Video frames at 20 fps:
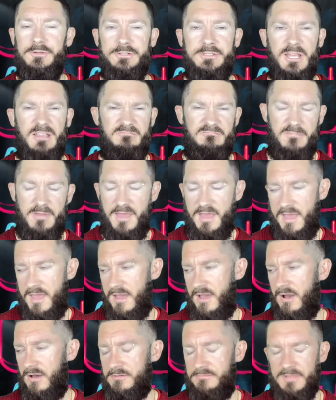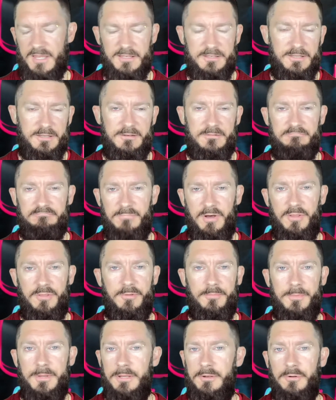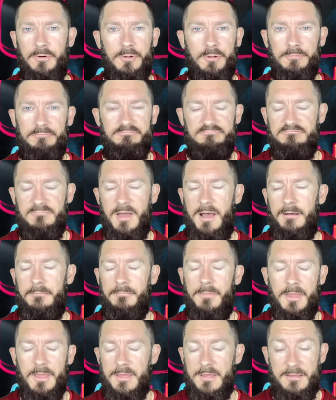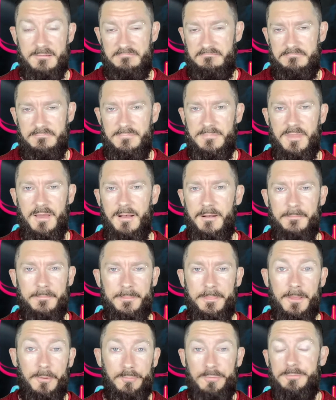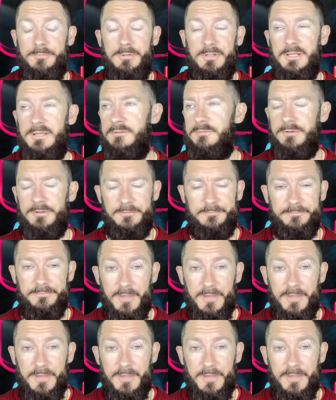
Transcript: said, nah, that didn't bother me at all, nah, I wouldn't believe you.